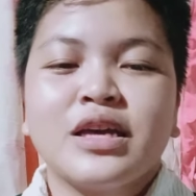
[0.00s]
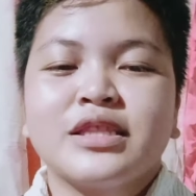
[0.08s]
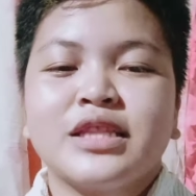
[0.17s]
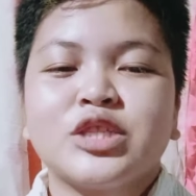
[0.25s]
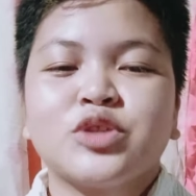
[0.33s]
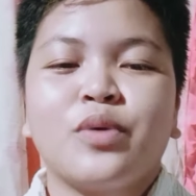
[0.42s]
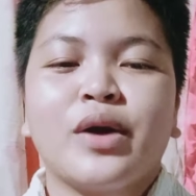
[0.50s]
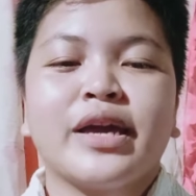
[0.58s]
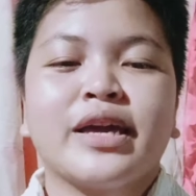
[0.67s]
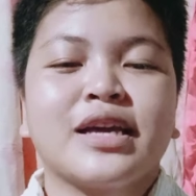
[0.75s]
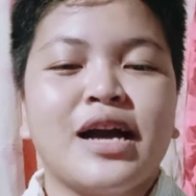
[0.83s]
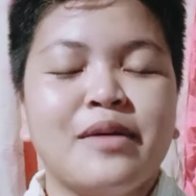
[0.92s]
That's why
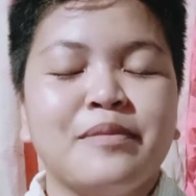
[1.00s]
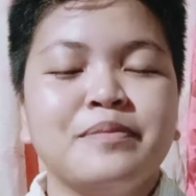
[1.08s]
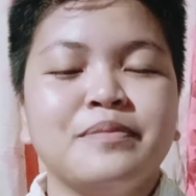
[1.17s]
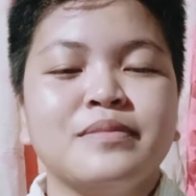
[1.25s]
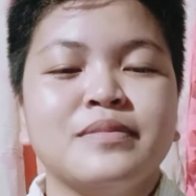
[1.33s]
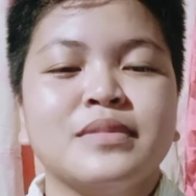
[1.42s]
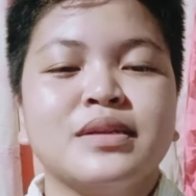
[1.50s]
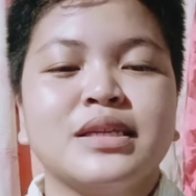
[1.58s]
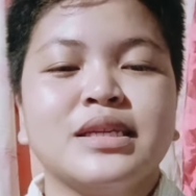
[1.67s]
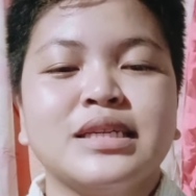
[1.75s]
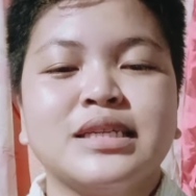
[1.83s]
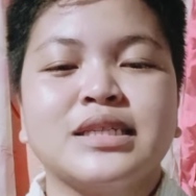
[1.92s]
come
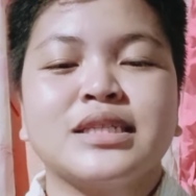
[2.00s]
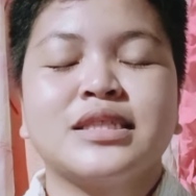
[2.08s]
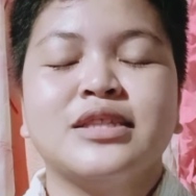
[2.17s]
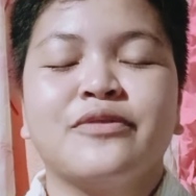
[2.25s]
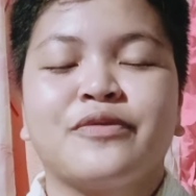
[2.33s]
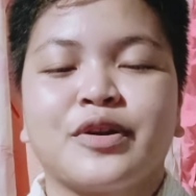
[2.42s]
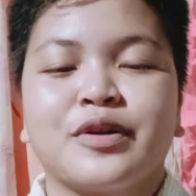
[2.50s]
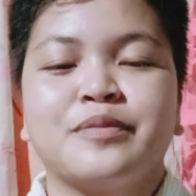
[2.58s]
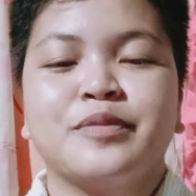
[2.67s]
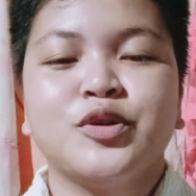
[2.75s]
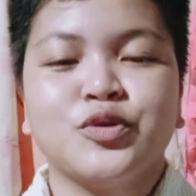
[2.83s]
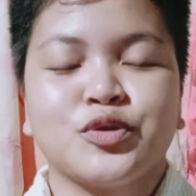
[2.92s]
is the verb
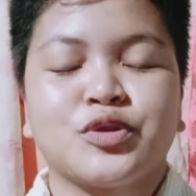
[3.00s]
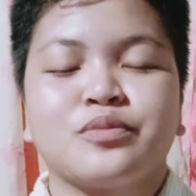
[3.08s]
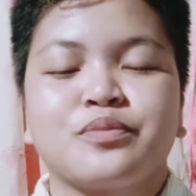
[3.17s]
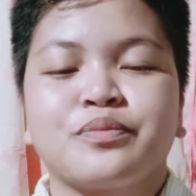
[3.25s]
used.